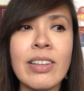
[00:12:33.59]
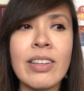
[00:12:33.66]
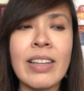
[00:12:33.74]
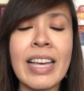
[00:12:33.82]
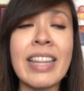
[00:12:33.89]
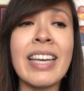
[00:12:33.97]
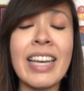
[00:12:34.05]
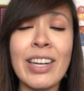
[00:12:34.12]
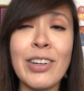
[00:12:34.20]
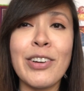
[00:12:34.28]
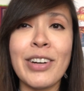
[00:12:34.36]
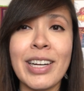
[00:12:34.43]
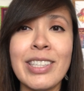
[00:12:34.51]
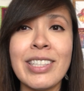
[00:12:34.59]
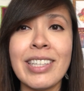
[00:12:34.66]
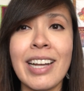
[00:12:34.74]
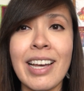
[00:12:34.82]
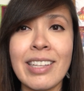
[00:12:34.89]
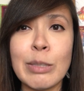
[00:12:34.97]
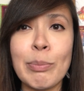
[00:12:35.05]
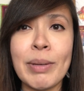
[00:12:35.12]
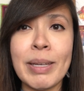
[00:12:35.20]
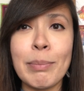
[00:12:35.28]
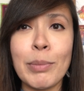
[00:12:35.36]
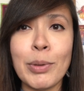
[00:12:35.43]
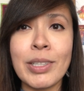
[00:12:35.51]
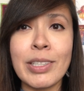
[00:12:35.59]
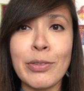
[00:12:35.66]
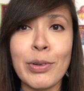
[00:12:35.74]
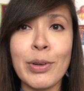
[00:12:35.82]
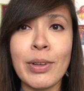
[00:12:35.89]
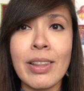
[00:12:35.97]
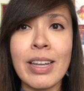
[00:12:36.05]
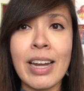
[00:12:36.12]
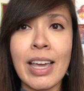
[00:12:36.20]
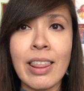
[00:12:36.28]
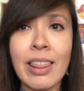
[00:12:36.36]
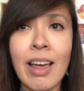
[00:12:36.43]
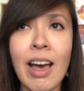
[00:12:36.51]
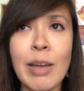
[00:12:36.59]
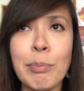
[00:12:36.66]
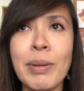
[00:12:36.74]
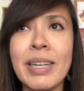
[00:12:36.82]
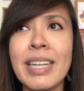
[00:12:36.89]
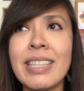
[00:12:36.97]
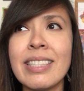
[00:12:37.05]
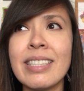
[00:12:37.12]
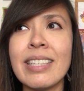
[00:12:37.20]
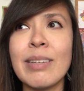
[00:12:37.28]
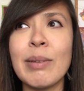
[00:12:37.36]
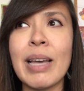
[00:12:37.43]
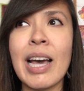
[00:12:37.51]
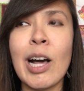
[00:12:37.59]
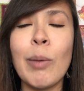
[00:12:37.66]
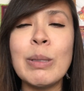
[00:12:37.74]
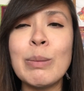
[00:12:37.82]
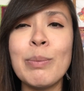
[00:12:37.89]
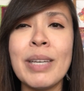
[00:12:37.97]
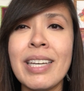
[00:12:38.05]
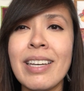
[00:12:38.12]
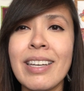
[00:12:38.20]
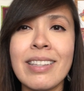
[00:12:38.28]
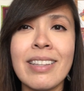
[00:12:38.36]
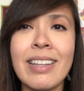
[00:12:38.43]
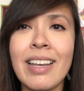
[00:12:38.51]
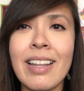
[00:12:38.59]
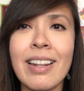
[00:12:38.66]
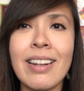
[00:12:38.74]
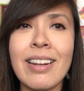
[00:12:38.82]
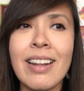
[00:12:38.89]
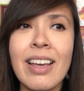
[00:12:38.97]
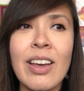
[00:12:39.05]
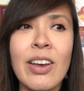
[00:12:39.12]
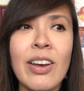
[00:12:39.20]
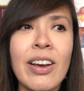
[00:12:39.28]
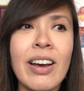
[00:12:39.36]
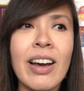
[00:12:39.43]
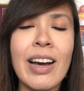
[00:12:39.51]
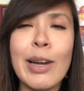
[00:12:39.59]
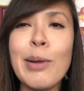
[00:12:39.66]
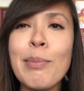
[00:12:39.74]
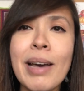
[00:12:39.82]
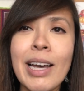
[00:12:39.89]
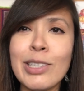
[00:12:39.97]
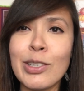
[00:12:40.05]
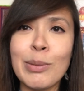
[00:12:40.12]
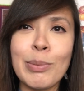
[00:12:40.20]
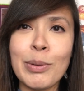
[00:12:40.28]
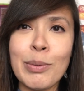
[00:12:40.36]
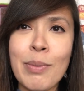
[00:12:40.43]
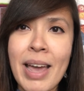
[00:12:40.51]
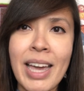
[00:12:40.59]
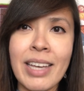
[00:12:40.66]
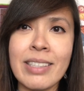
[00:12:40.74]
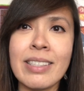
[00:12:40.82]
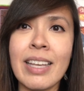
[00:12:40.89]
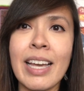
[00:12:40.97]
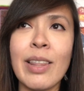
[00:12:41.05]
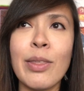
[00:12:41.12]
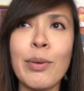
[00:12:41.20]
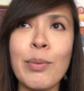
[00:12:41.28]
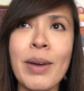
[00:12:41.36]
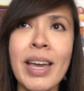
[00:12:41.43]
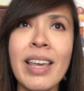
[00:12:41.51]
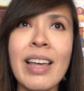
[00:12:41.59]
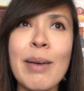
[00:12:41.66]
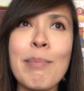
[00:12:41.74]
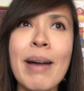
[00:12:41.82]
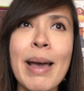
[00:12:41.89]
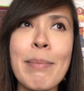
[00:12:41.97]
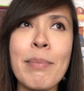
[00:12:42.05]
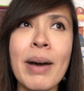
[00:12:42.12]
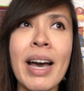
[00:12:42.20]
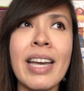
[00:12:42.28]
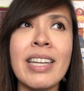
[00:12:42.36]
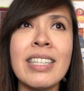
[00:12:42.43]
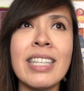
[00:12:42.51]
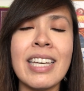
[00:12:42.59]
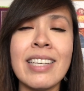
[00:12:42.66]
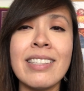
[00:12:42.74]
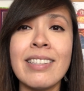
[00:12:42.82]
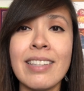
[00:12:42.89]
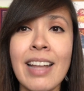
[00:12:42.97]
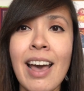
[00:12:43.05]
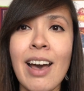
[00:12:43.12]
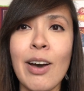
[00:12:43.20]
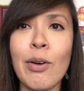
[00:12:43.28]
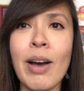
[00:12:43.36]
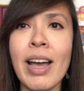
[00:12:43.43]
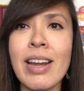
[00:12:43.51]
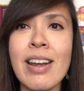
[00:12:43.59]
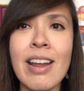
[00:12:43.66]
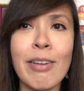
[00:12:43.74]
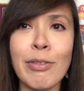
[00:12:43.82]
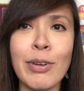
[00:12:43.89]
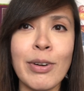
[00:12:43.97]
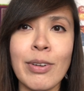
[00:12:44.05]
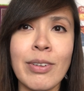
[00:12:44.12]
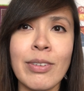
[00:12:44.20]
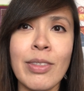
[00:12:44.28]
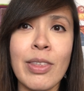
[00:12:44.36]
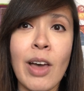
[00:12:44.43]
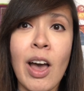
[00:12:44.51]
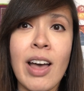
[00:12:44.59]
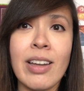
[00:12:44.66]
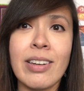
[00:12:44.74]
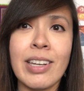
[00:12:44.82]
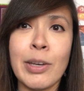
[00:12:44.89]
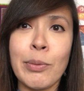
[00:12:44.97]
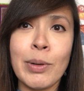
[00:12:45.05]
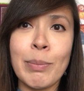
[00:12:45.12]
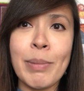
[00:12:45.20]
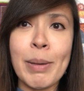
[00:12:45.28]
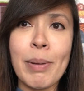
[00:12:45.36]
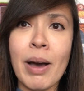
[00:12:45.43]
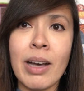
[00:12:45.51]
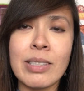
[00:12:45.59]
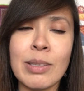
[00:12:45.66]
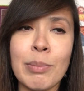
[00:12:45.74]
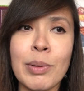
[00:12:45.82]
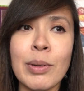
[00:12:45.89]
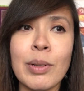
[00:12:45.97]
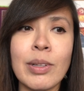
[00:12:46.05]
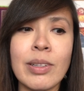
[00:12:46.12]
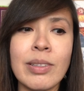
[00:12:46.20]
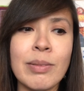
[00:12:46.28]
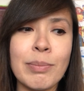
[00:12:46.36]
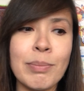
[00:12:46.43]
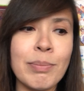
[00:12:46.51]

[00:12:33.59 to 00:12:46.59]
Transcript: like the integration has been more difficult than I thought, but it's helped me in unimaginable ways. Like the way that my mind is now, I never thought it would be possible